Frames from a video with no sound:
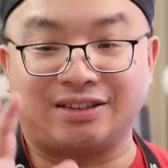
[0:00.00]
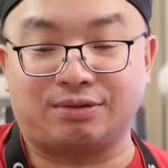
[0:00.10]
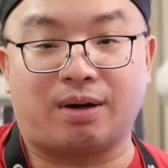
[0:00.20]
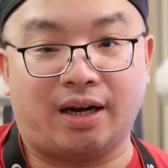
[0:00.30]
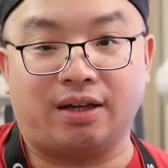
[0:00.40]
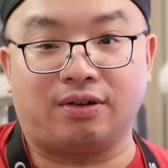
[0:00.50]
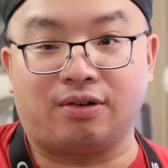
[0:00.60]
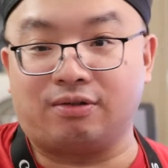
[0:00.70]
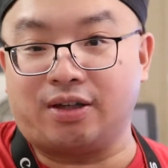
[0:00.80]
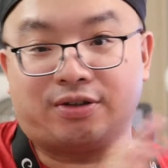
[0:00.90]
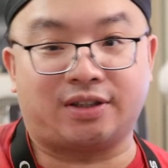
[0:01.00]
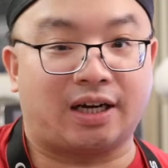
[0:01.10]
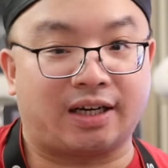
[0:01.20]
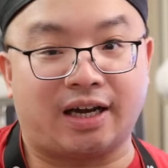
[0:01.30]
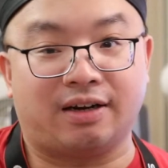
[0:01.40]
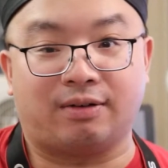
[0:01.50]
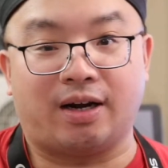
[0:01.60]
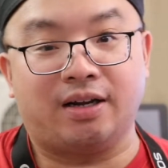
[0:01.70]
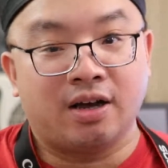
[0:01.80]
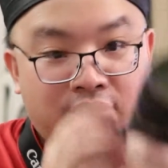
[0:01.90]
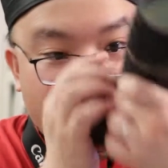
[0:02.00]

is right, you don't need to set again, right?